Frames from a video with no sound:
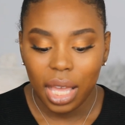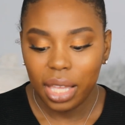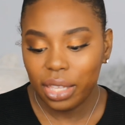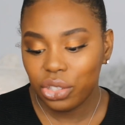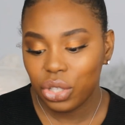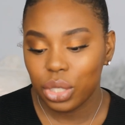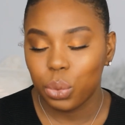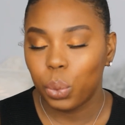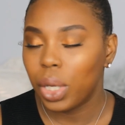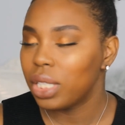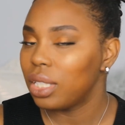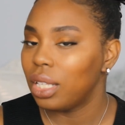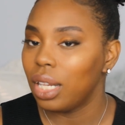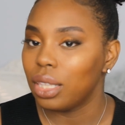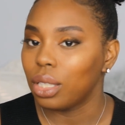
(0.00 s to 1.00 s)
It just
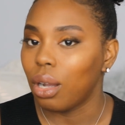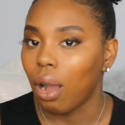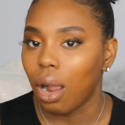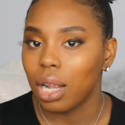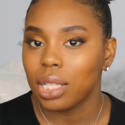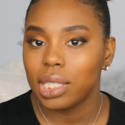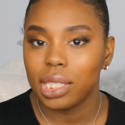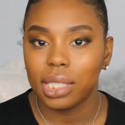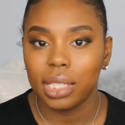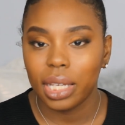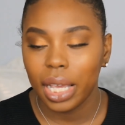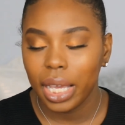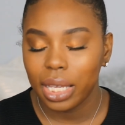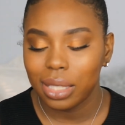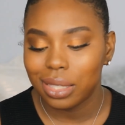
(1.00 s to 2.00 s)
wasn't in the cards
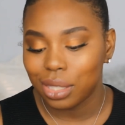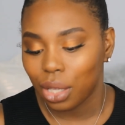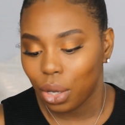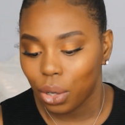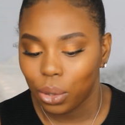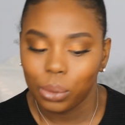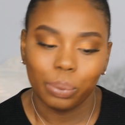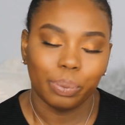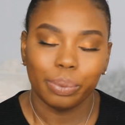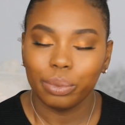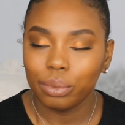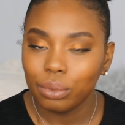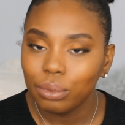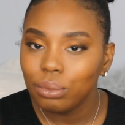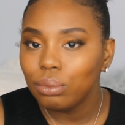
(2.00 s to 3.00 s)
today, so
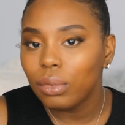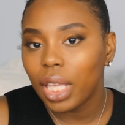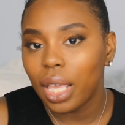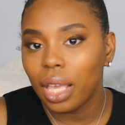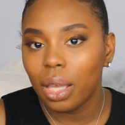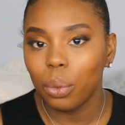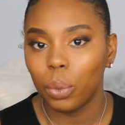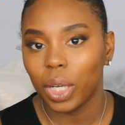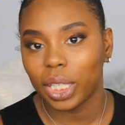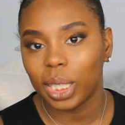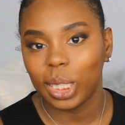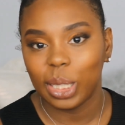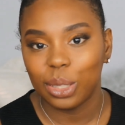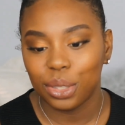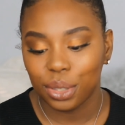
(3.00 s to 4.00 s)
what
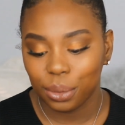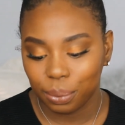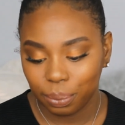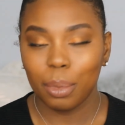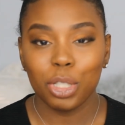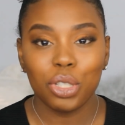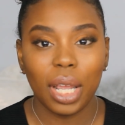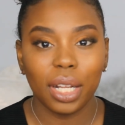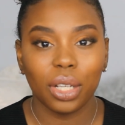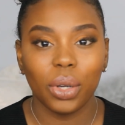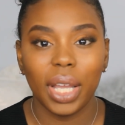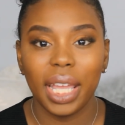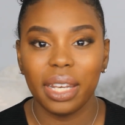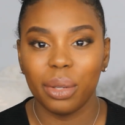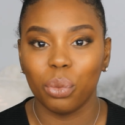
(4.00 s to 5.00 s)
can you do? I'm gonna try to go
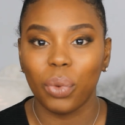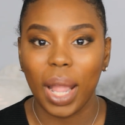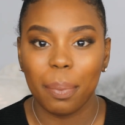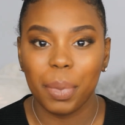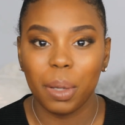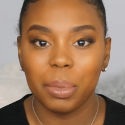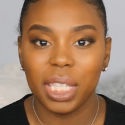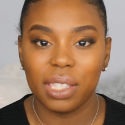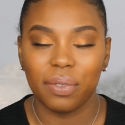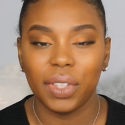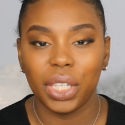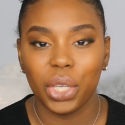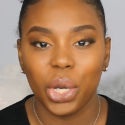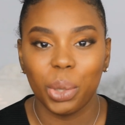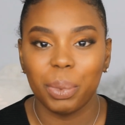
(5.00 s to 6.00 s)
ahead and wrap up this
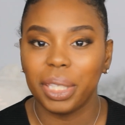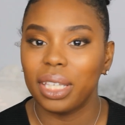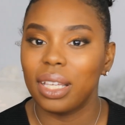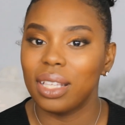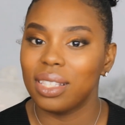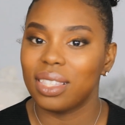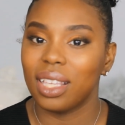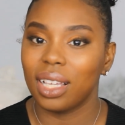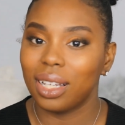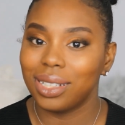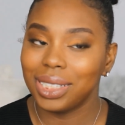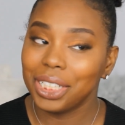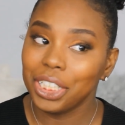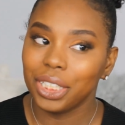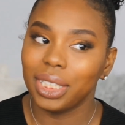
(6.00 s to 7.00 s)
video because
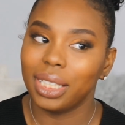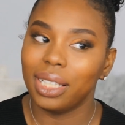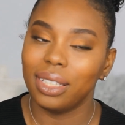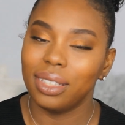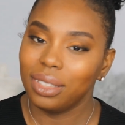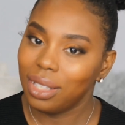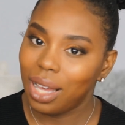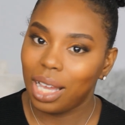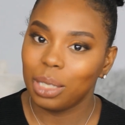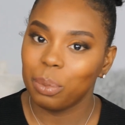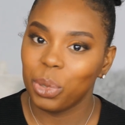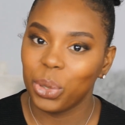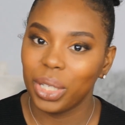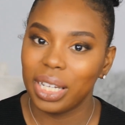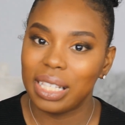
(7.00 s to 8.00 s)
clearly the
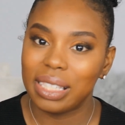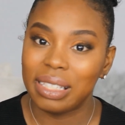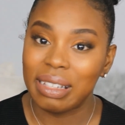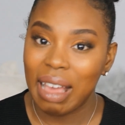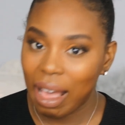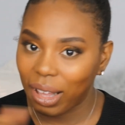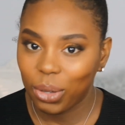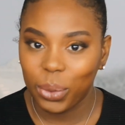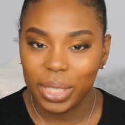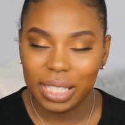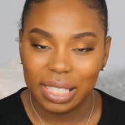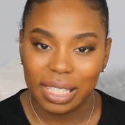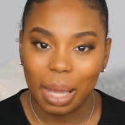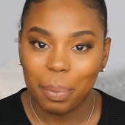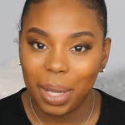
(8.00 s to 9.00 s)
lawnmower is not going
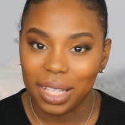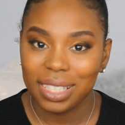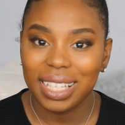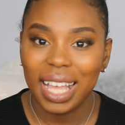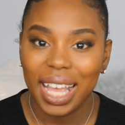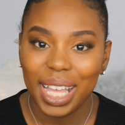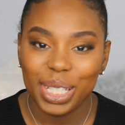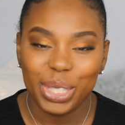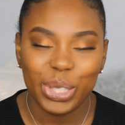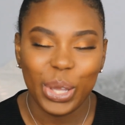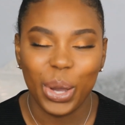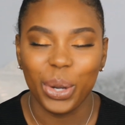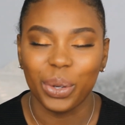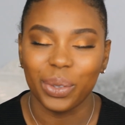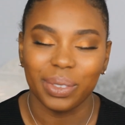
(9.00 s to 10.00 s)
to stop outside,
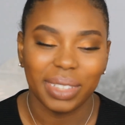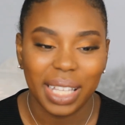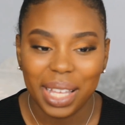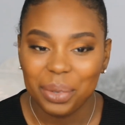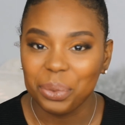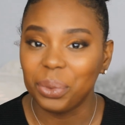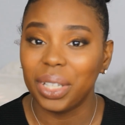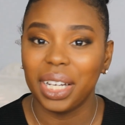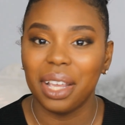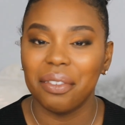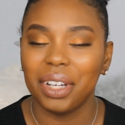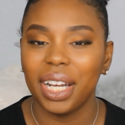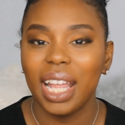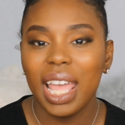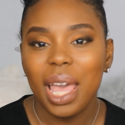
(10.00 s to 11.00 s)
so
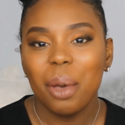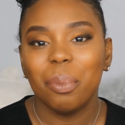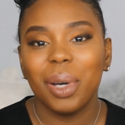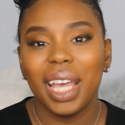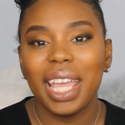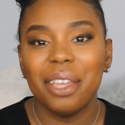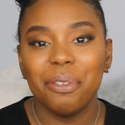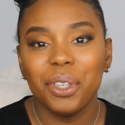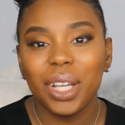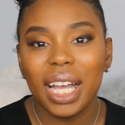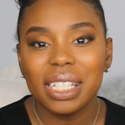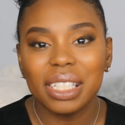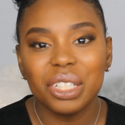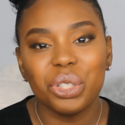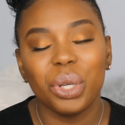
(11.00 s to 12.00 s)
whatever. But if you
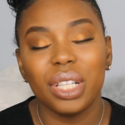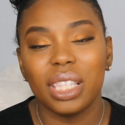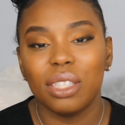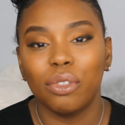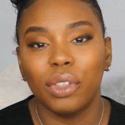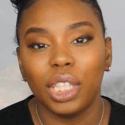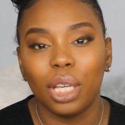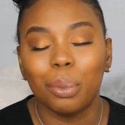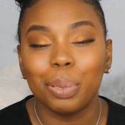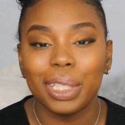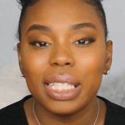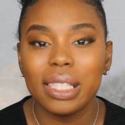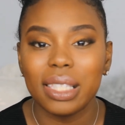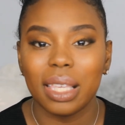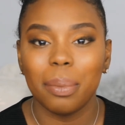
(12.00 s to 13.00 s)
guys enjoyed this video,
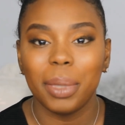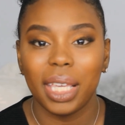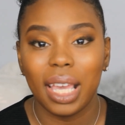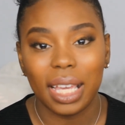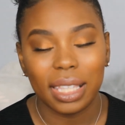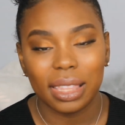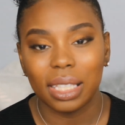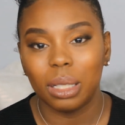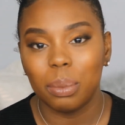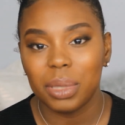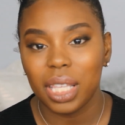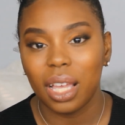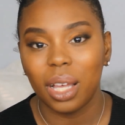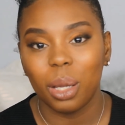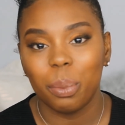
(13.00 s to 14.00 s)
please give me a
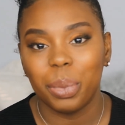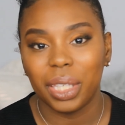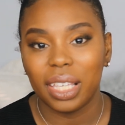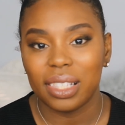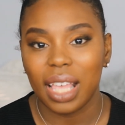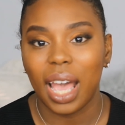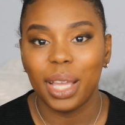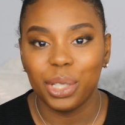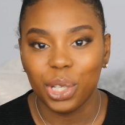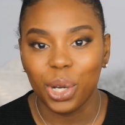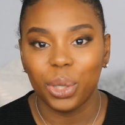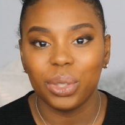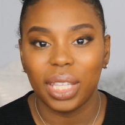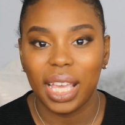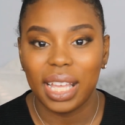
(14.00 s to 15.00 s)
thumbs up because I
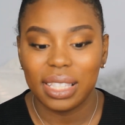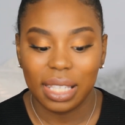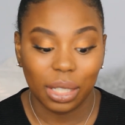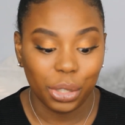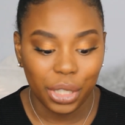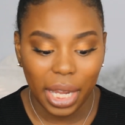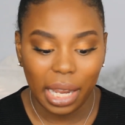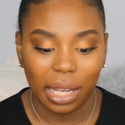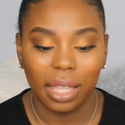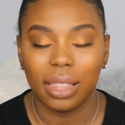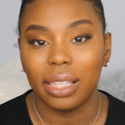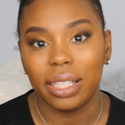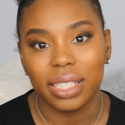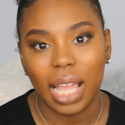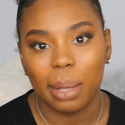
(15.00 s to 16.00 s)
know that creating
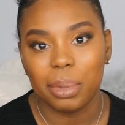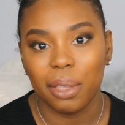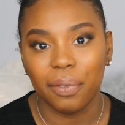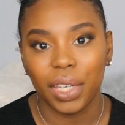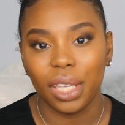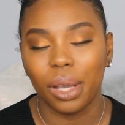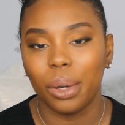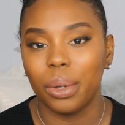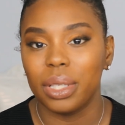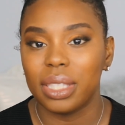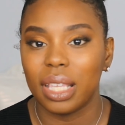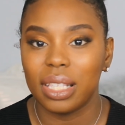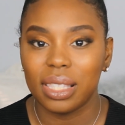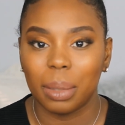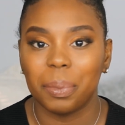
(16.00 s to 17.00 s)
these types of videos
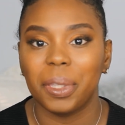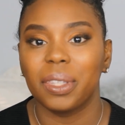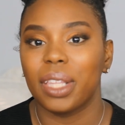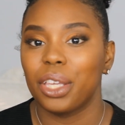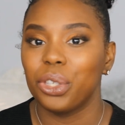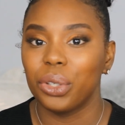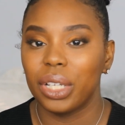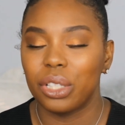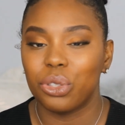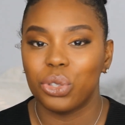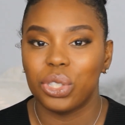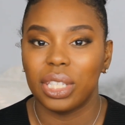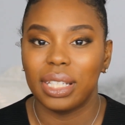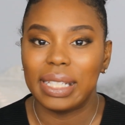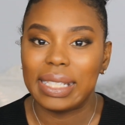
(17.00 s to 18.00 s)
is something that you're
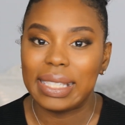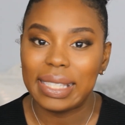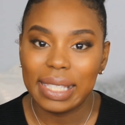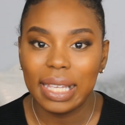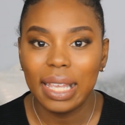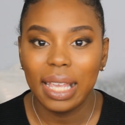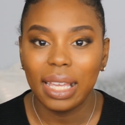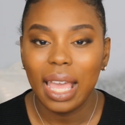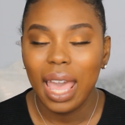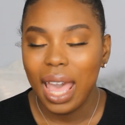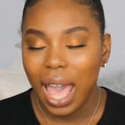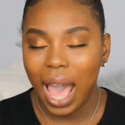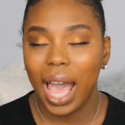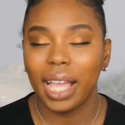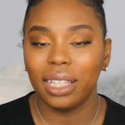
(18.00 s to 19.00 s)
interested in seeing.
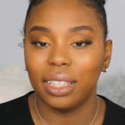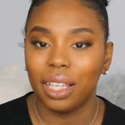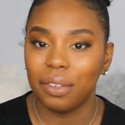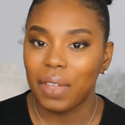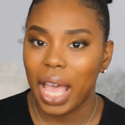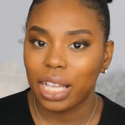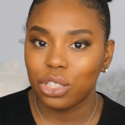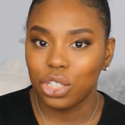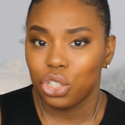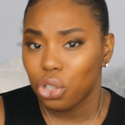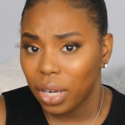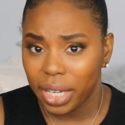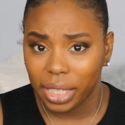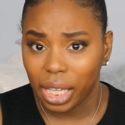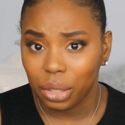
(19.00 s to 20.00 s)
I love actually
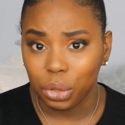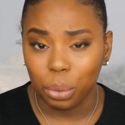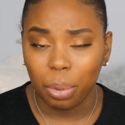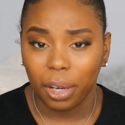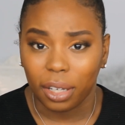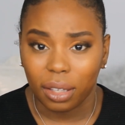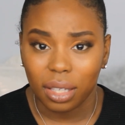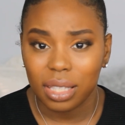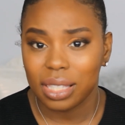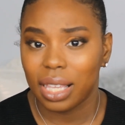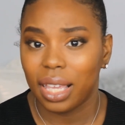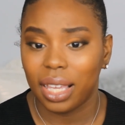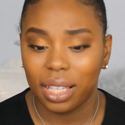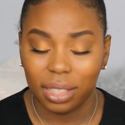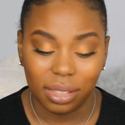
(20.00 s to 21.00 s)
trying out new products
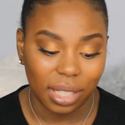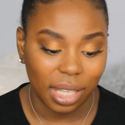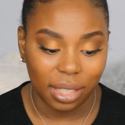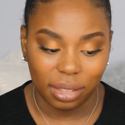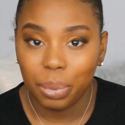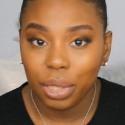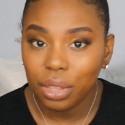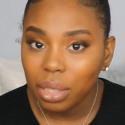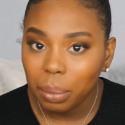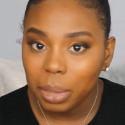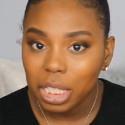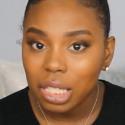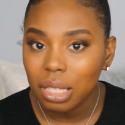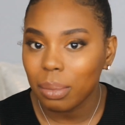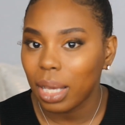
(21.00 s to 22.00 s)
and I put them
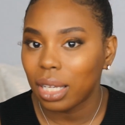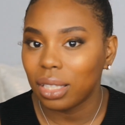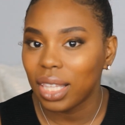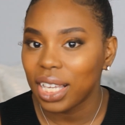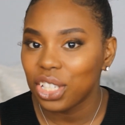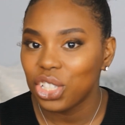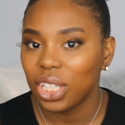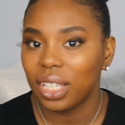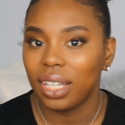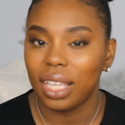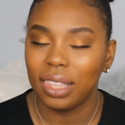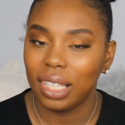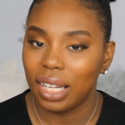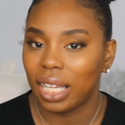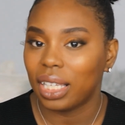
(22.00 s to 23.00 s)
into my collection
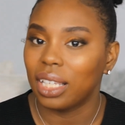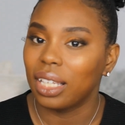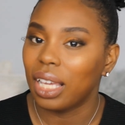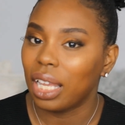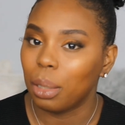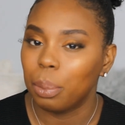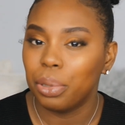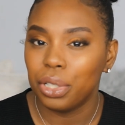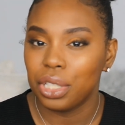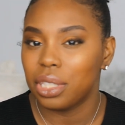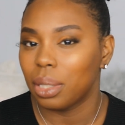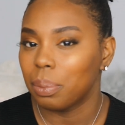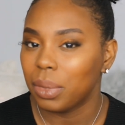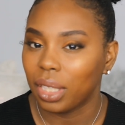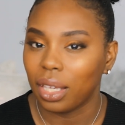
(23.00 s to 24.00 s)
and then I can kind of push
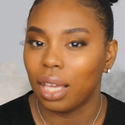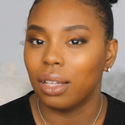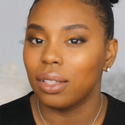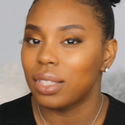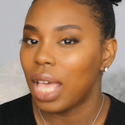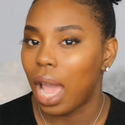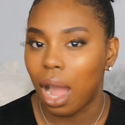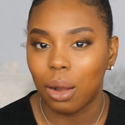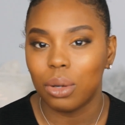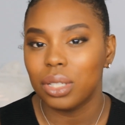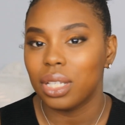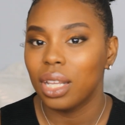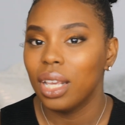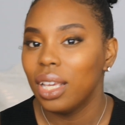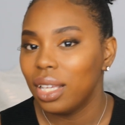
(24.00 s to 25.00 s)
something else out.